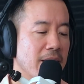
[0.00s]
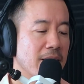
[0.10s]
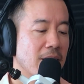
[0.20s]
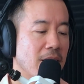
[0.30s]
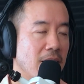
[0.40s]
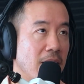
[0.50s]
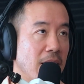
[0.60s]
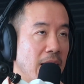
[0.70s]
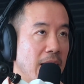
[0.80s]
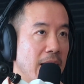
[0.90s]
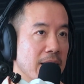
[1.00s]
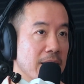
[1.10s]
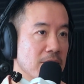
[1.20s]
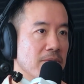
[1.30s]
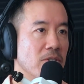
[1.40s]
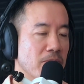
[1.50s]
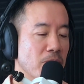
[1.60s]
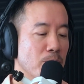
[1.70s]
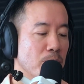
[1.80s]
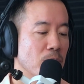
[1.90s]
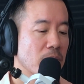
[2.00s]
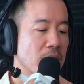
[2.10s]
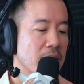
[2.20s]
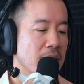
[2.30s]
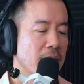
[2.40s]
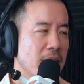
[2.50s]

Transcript: I interviewed for the book,